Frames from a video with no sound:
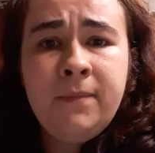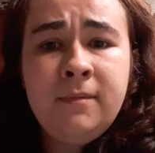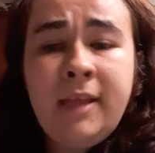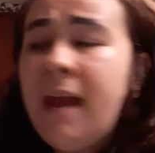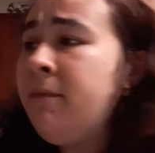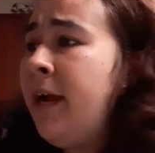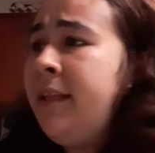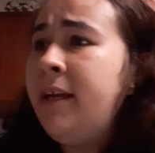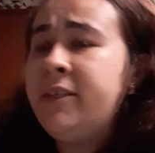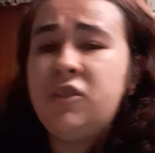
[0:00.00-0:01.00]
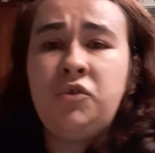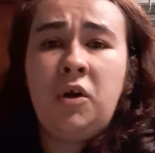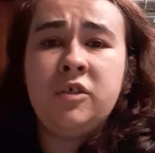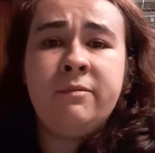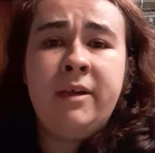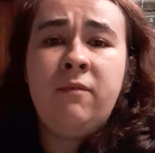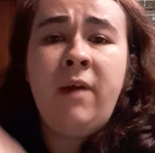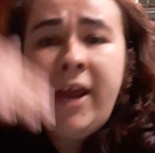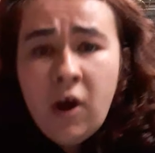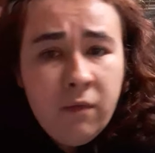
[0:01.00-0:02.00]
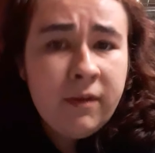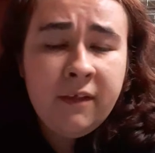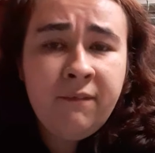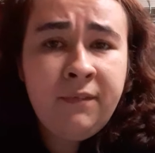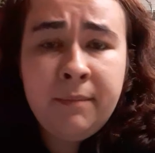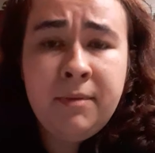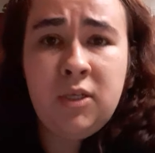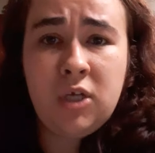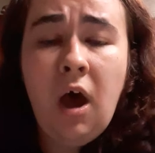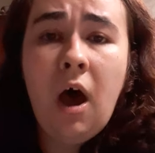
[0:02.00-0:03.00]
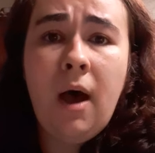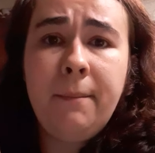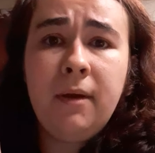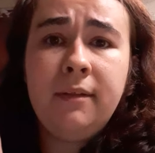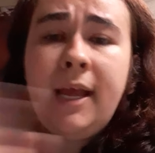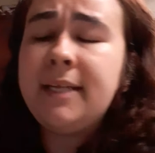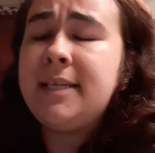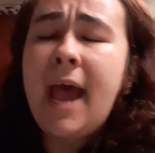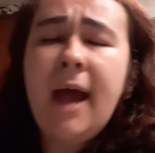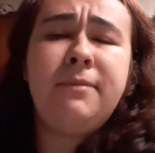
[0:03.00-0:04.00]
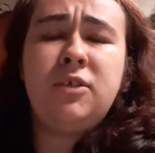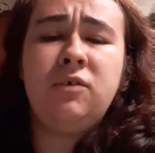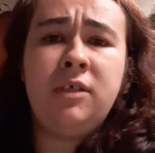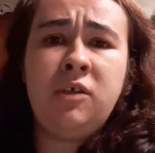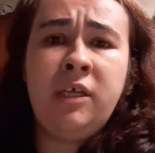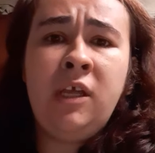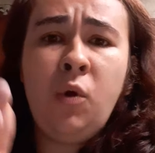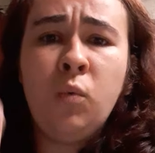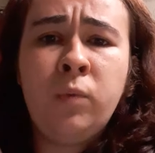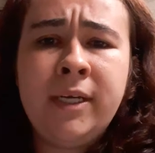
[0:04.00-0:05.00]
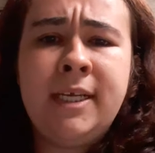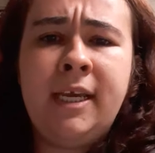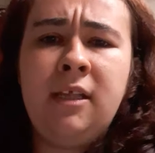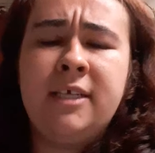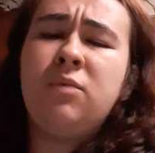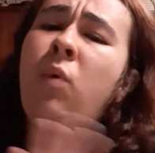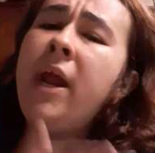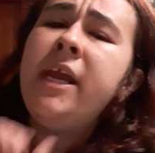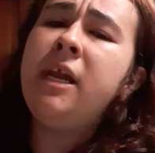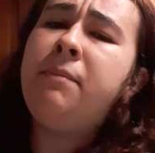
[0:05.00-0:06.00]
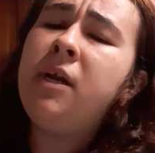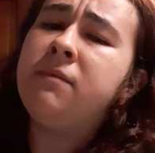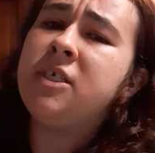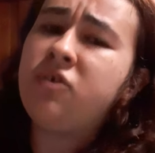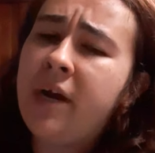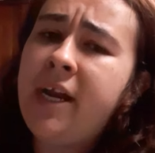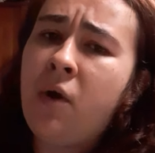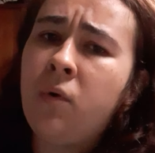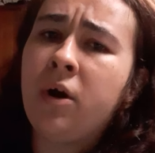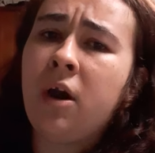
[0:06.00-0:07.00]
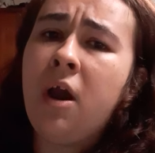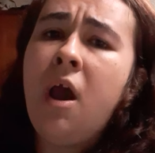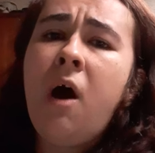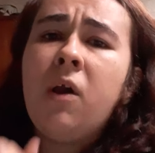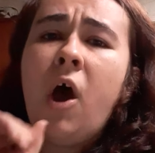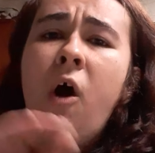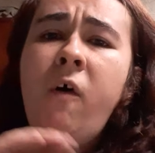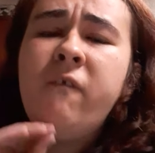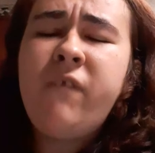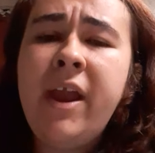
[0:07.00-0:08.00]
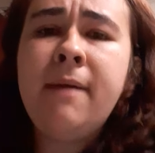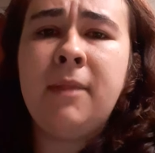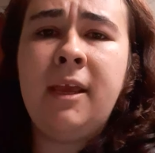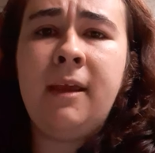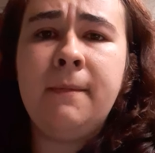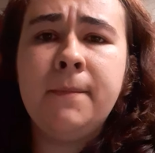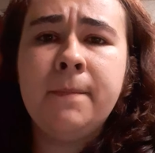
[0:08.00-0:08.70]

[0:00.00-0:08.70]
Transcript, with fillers: That right there just throws me way over the flipping top. That's absolutely ridiculous. Why are you going to put a restraining order on a whole family